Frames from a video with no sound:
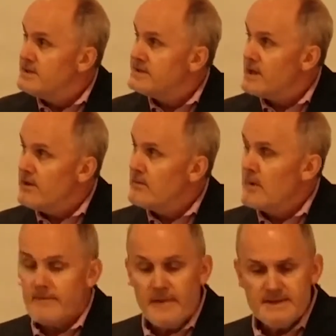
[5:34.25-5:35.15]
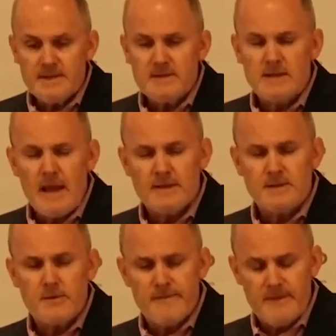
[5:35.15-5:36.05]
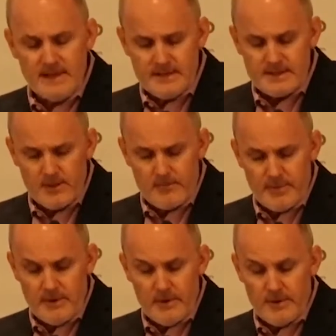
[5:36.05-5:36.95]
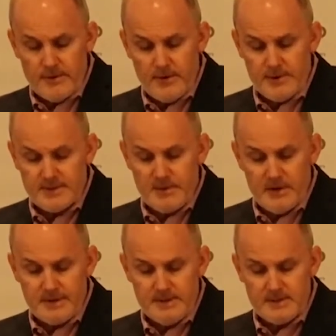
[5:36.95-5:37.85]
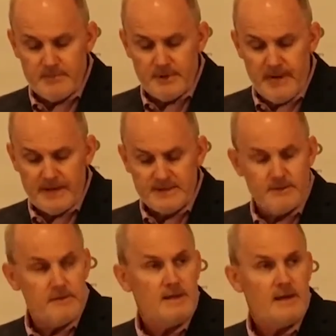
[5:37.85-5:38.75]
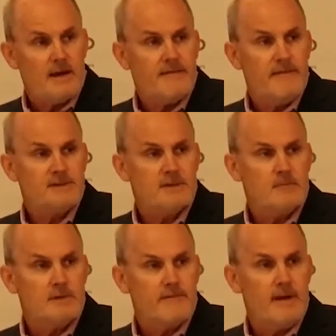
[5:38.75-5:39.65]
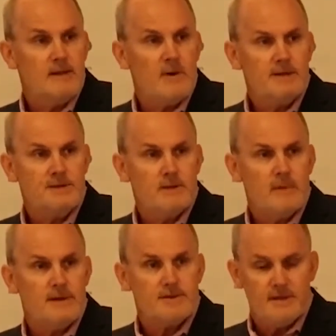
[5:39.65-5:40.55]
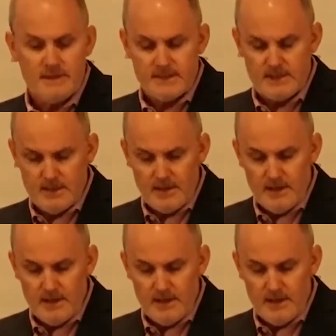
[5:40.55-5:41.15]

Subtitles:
So that's our sort of thesis on Austbrokers, but back to the unfashionable valuation metrics.